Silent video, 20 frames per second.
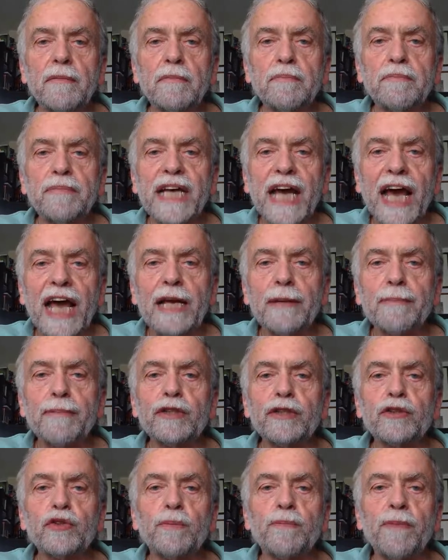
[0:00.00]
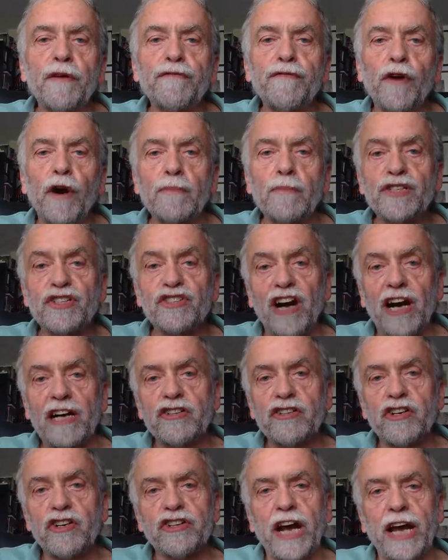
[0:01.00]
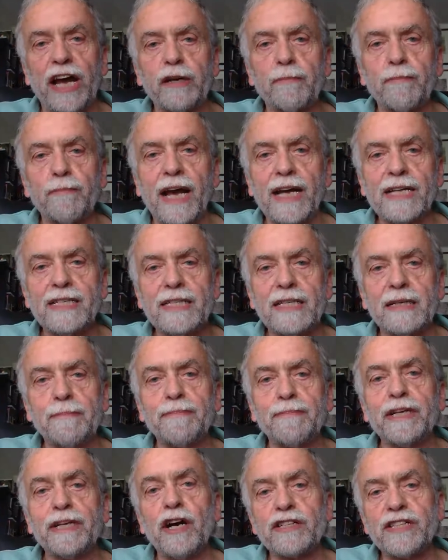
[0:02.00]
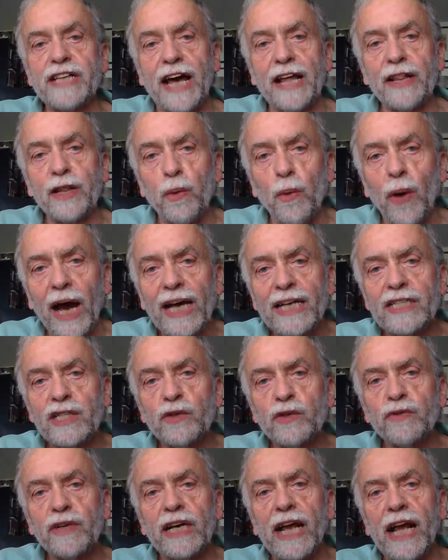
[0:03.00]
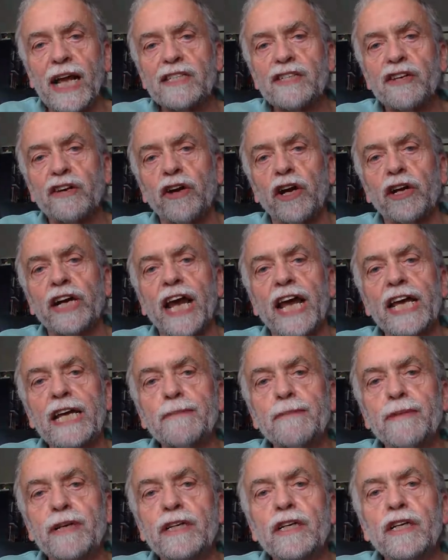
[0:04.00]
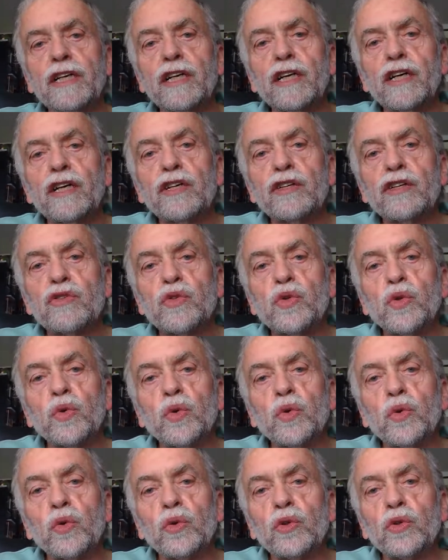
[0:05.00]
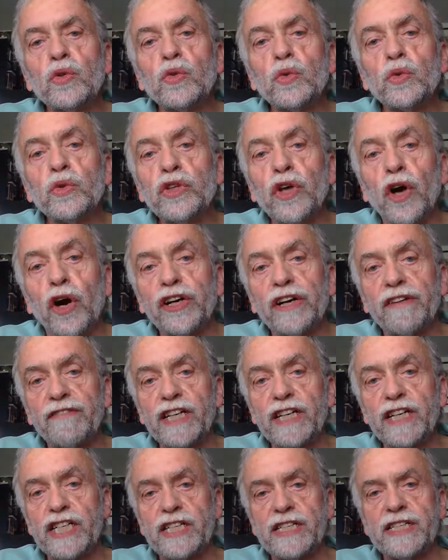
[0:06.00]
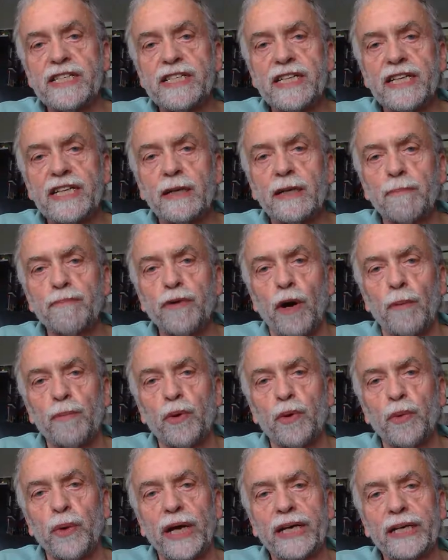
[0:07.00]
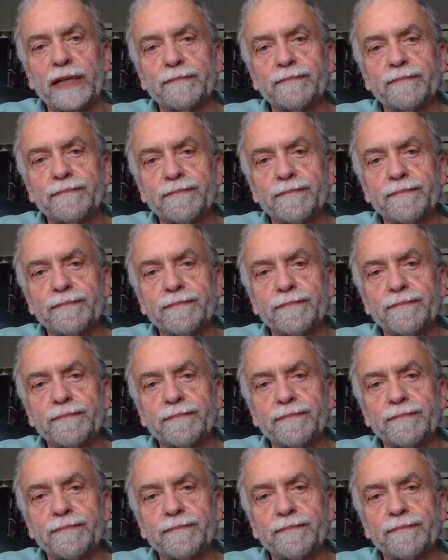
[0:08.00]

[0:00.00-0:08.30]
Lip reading: be able to perform structural rhinoplasty, because otherwise you will also not able to do your revisions in a proper way.